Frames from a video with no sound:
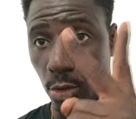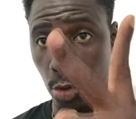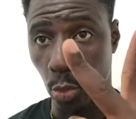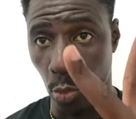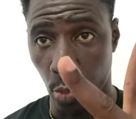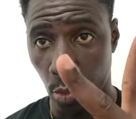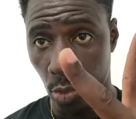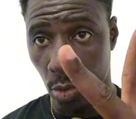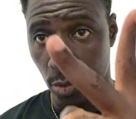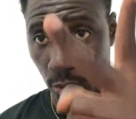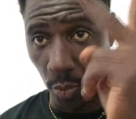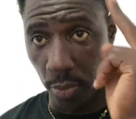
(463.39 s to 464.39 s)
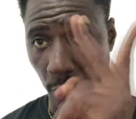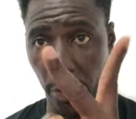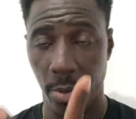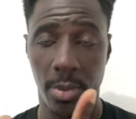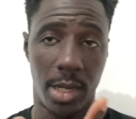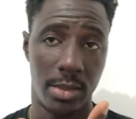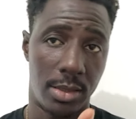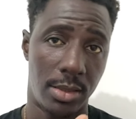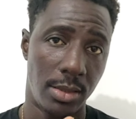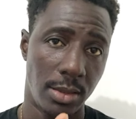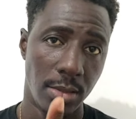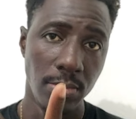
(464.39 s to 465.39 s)
2 to 3
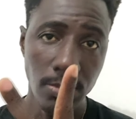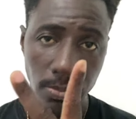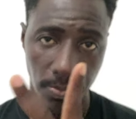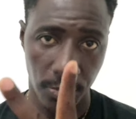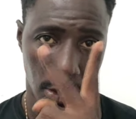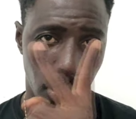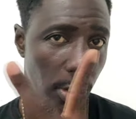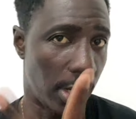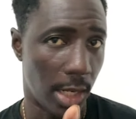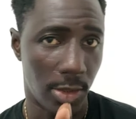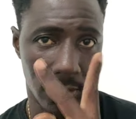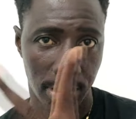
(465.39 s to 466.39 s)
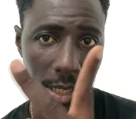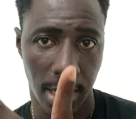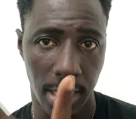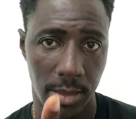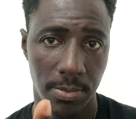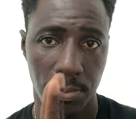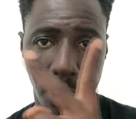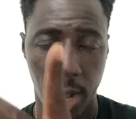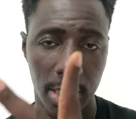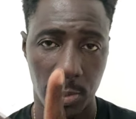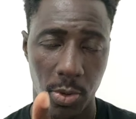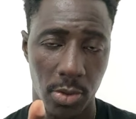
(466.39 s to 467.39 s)
months, you will get your second
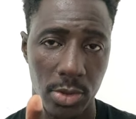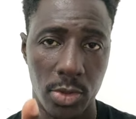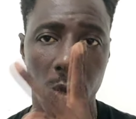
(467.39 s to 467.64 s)
passport.